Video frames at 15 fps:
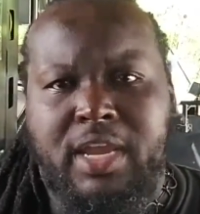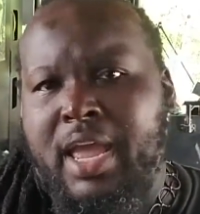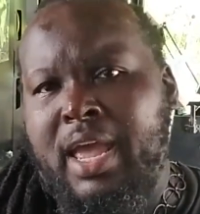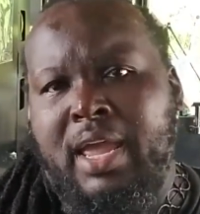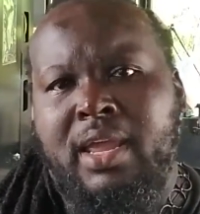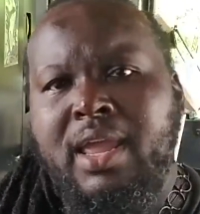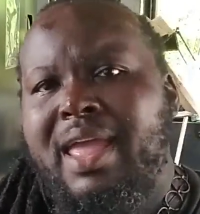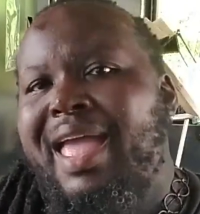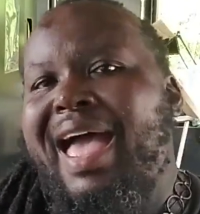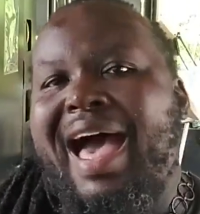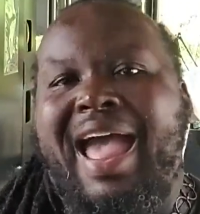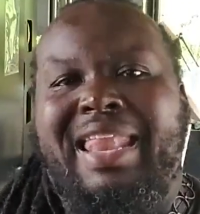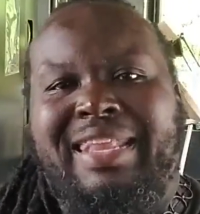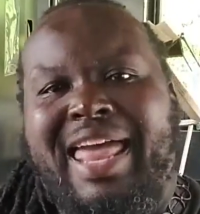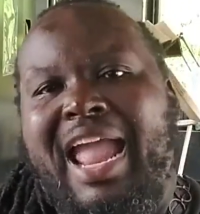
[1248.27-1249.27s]

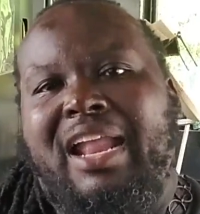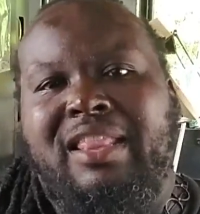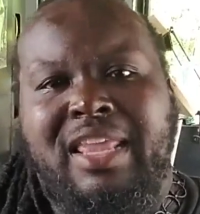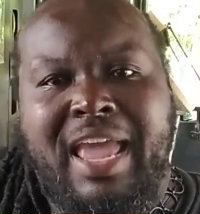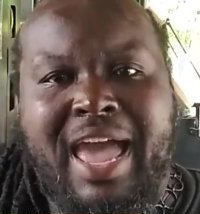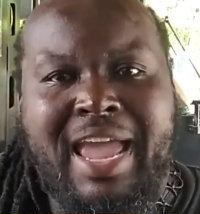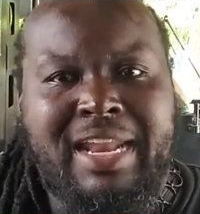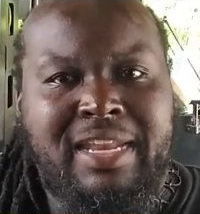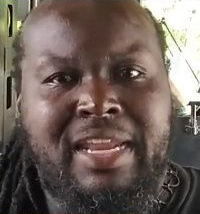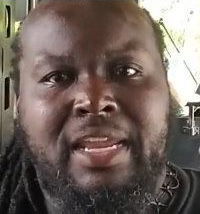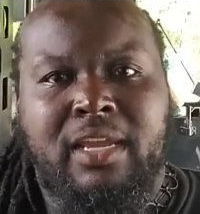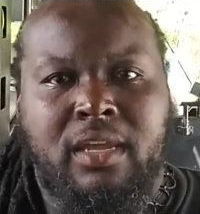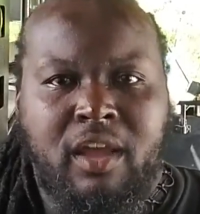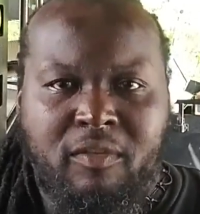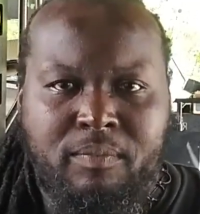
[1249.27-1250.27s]
I like the
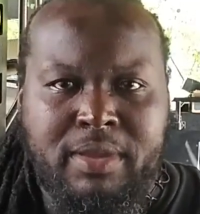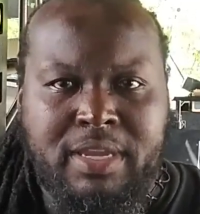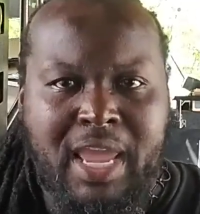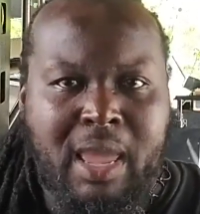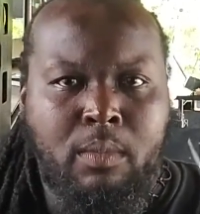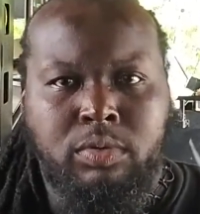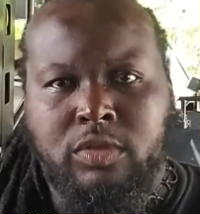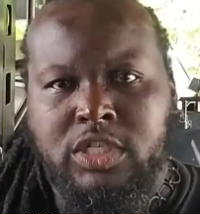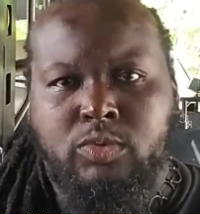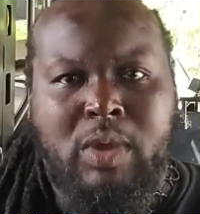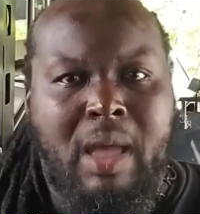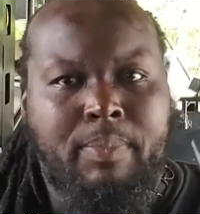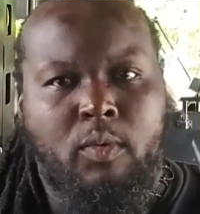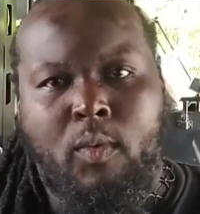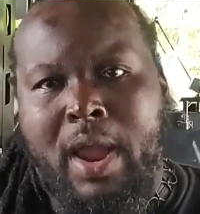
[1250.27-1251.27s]
idea of being able to
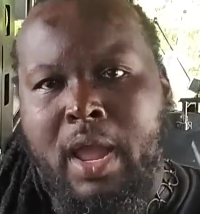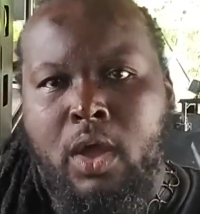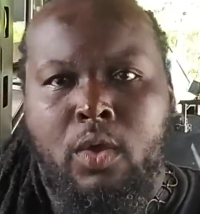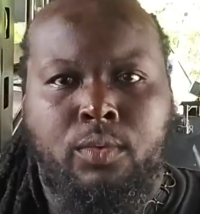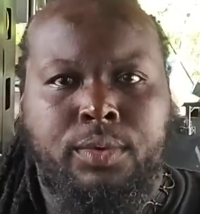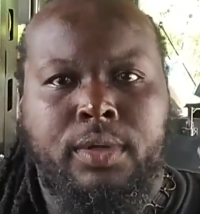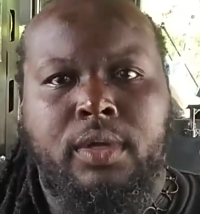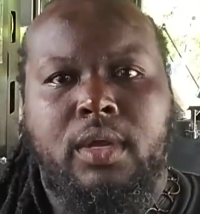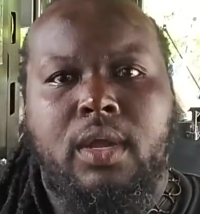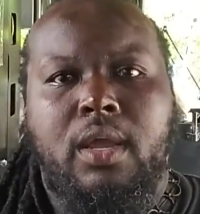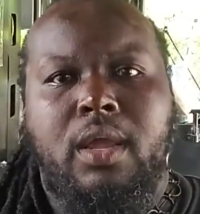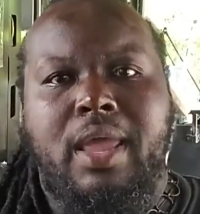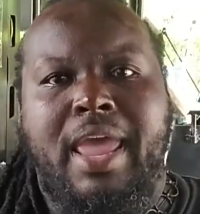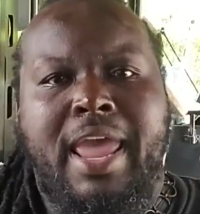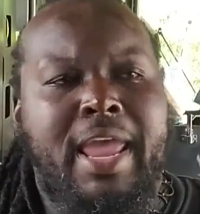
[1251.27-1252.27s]
swap around,
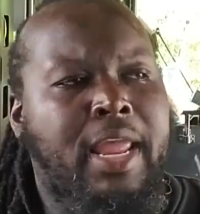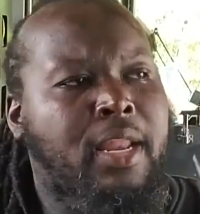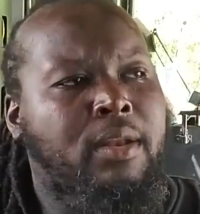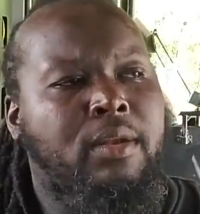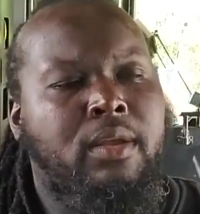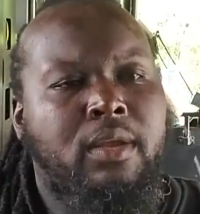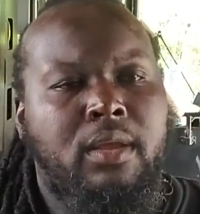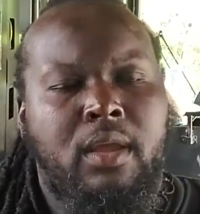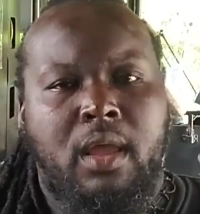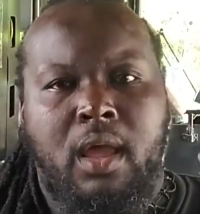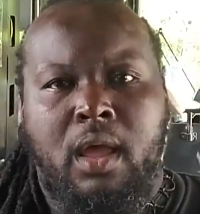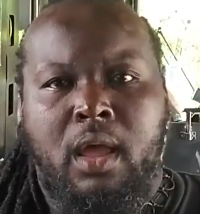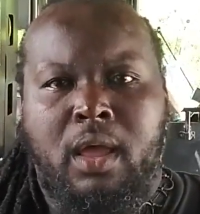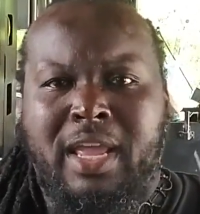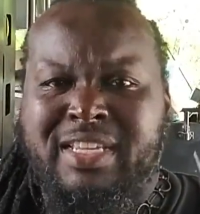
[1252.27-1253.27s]
and
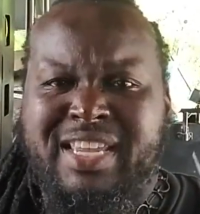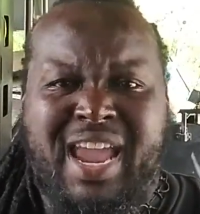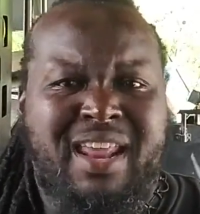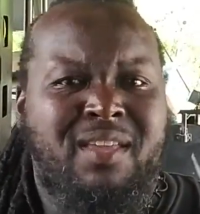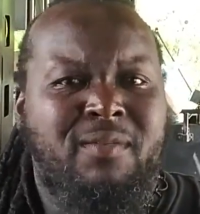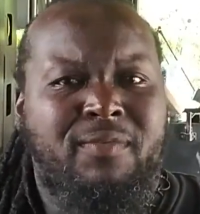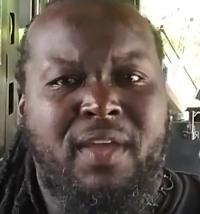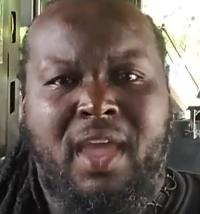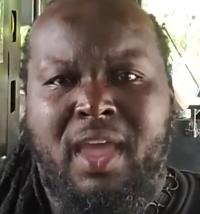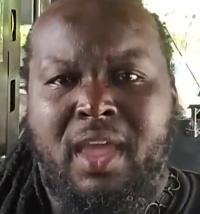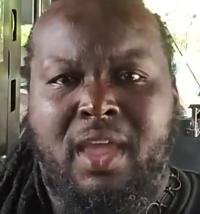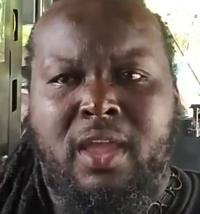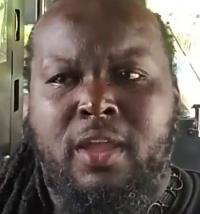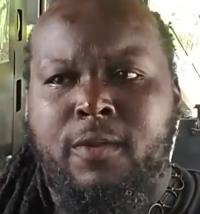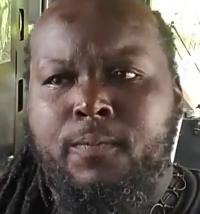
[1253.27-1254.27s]
it's kind of
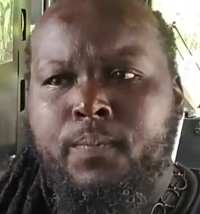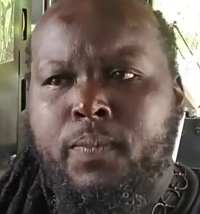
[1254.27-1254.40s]
a